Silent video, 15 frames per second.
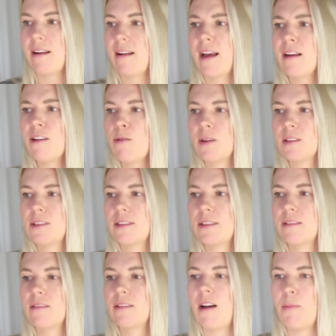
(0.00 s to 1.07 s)
I don't want
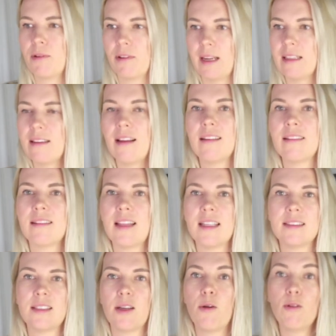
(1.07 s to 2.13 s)
to upgrade.
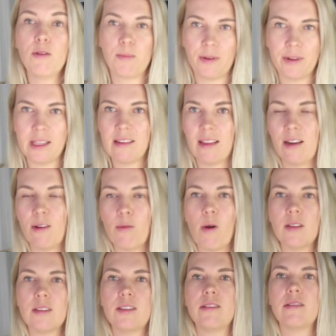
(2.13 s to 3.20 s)
That's the whole point. I don't
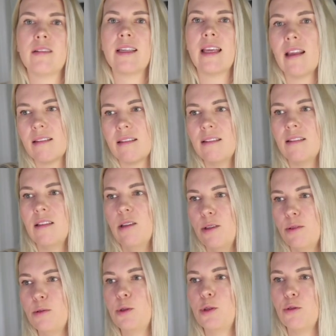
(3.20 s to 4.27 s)
want to get
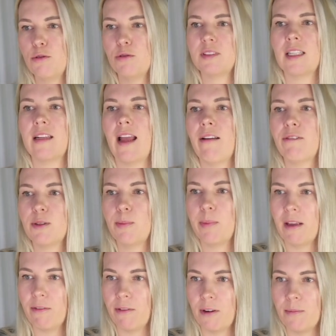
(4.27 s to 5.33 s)
new tools that I have to pay
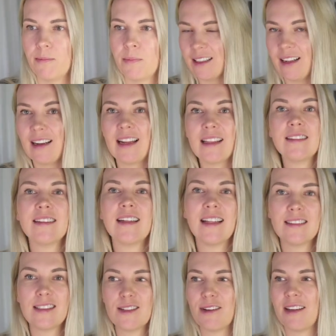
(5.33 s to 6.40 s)
for.
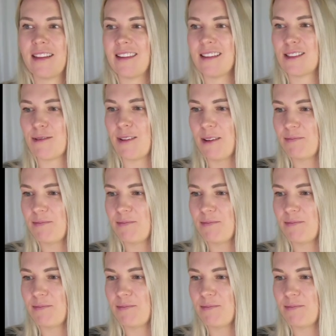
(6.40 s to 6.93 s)
Let's do it this way.